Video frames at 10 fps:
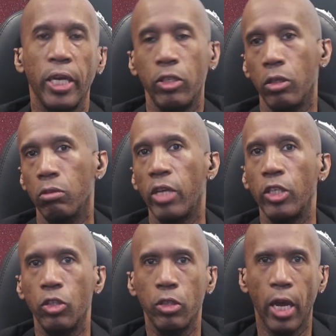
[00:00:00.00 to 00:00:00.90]

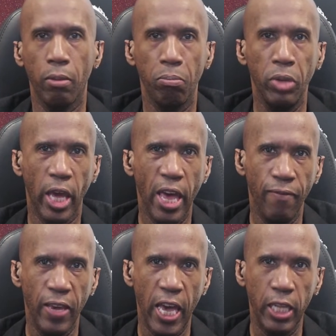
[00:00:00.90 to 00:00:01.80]
nations that put a
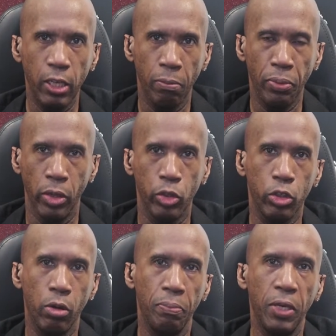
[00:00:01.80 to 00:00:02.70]
heavy-handed approach
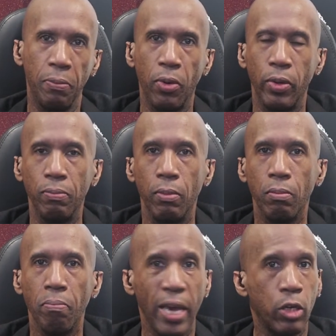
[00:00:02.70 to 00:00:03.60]
on people and
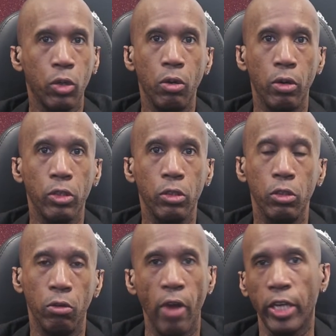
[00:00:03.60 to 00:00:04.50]
make a course
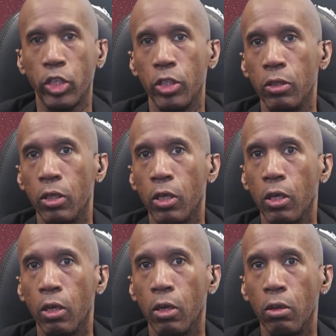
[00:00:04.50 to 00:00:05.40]
direction
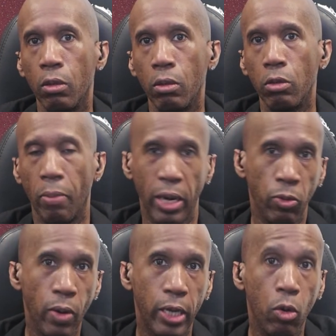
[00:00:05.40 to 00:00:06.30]
no matter
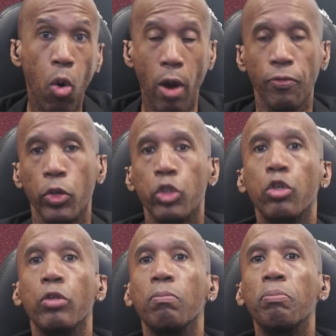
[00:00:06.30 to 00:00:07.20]
what. Or for
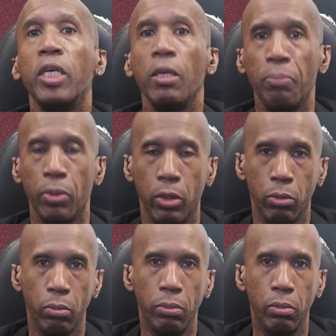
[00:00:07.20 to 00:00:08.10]
certain people,
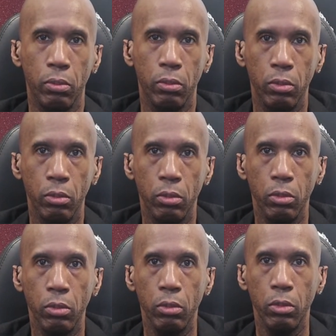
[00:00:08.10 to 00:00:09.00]

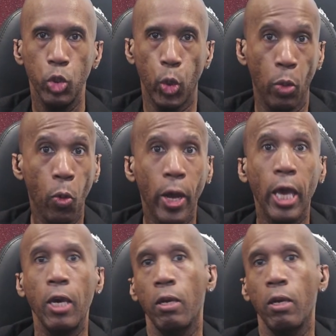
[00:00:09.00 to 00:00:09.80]
Trangui,